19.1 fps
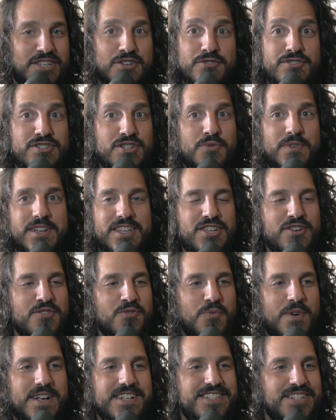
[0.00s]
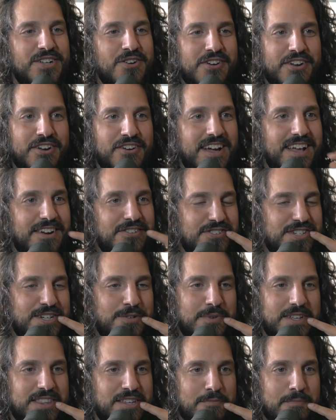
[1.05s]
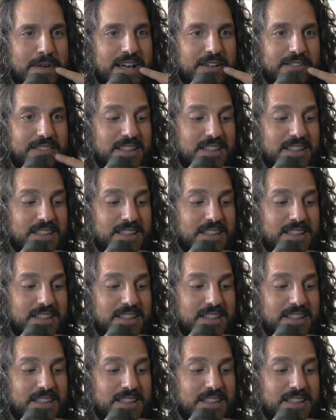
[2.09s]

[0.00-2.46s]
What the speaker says: You're wasting all your energy with your mouth.